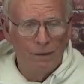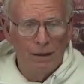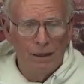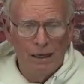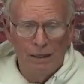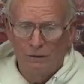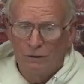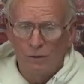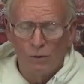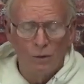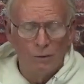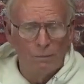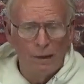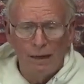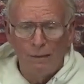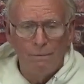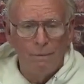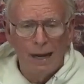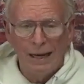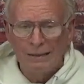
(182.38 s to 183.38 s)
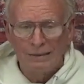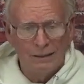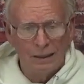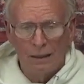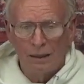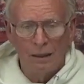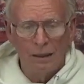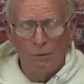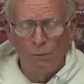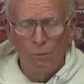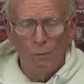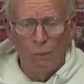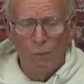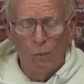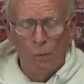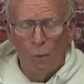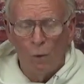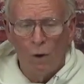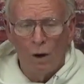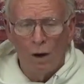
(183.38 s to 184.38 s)
It's going to be basically
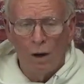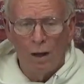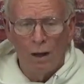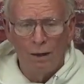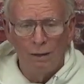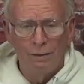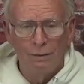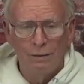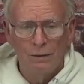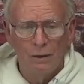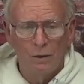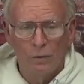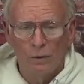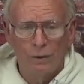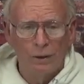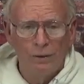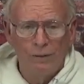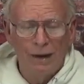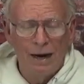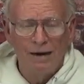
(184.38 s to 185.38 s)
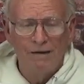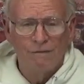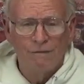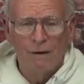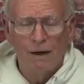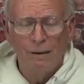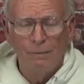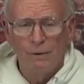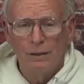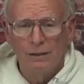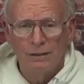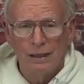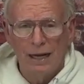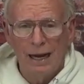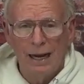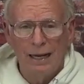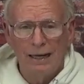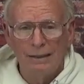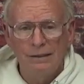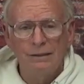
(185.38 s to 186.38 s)
one or two airframe
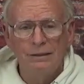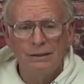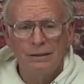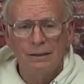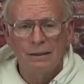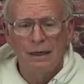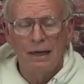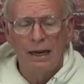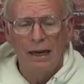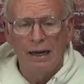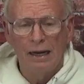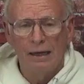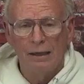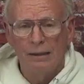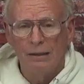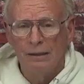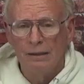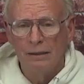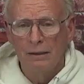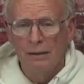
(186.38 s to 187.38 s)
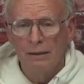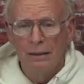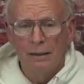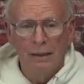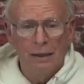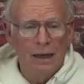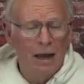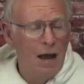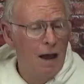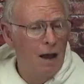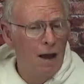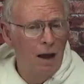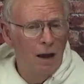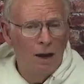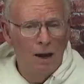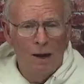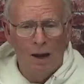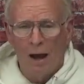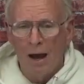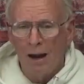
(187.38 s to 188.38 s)
designs and a
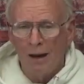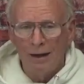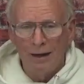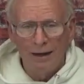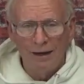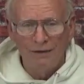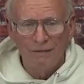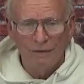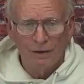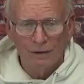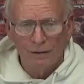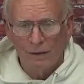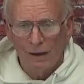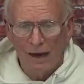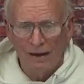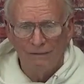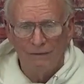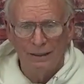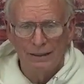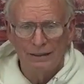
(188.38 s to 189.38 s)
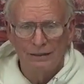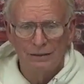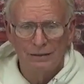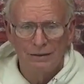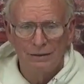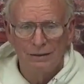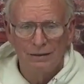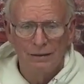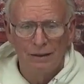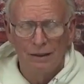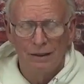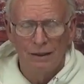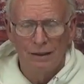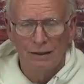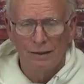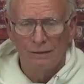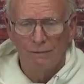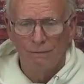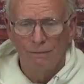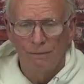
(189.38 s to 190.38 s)
lot of different graphics
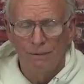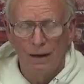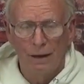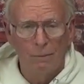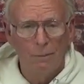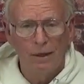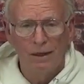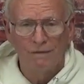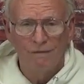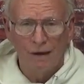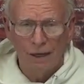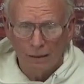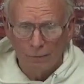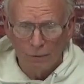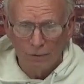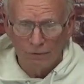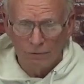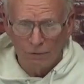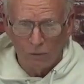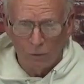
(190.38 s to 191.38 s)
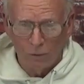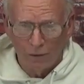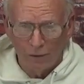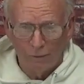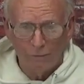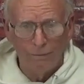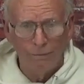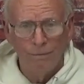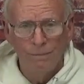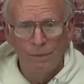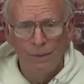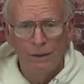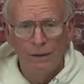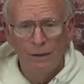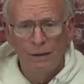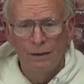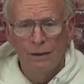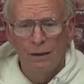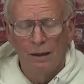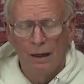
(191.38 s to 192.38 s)
that'll be available for them
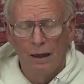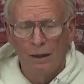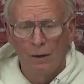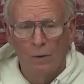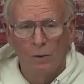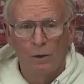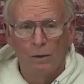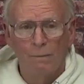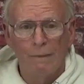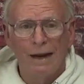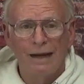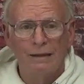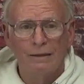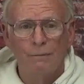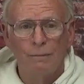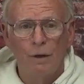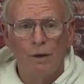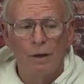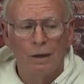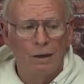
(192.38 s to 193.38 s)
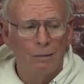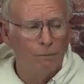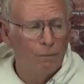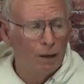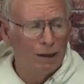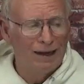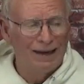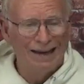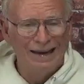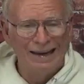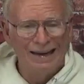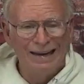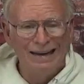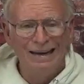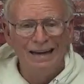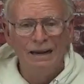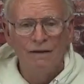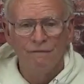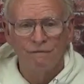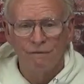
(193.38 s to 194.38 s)
in order to make them look completely
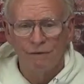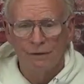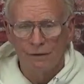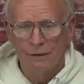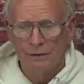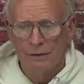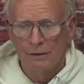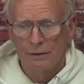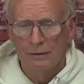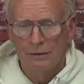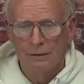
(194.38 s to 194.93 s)
different.